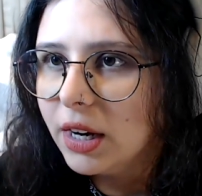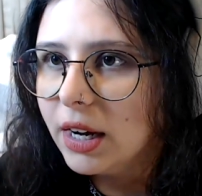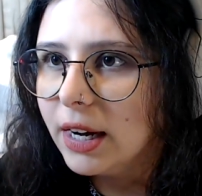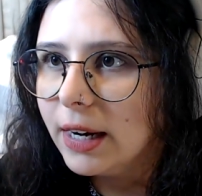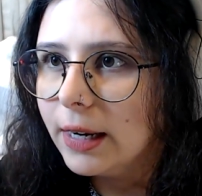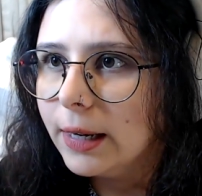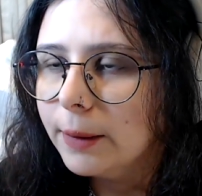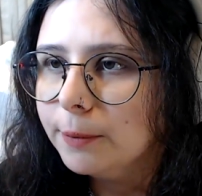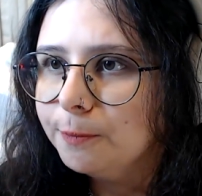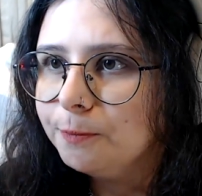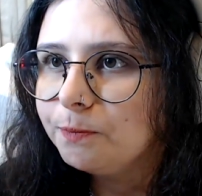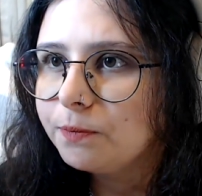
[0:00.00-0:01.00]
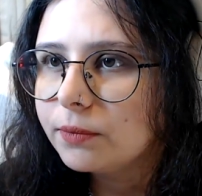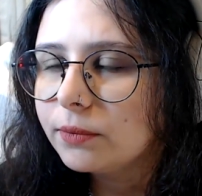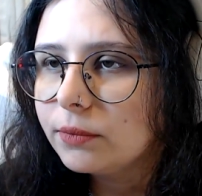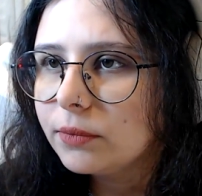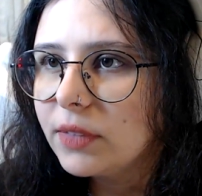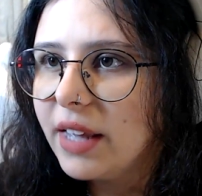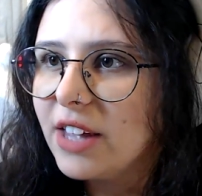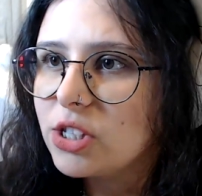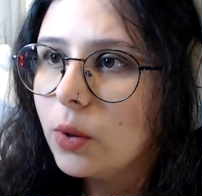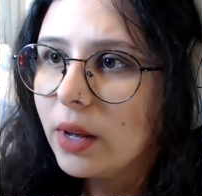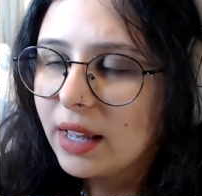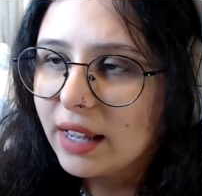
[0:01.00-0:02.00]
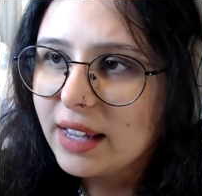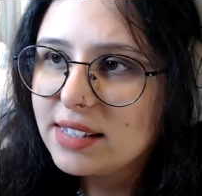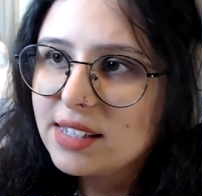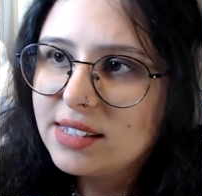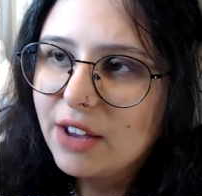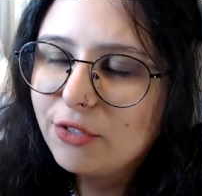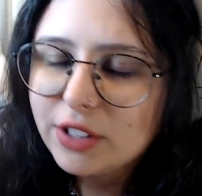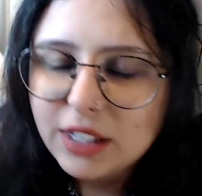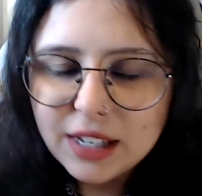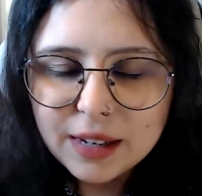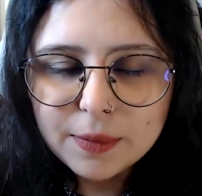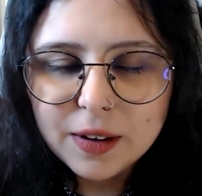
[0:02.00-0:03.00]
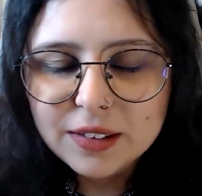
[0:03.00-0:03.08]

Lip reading: Um, yeah, so I guess it's definitely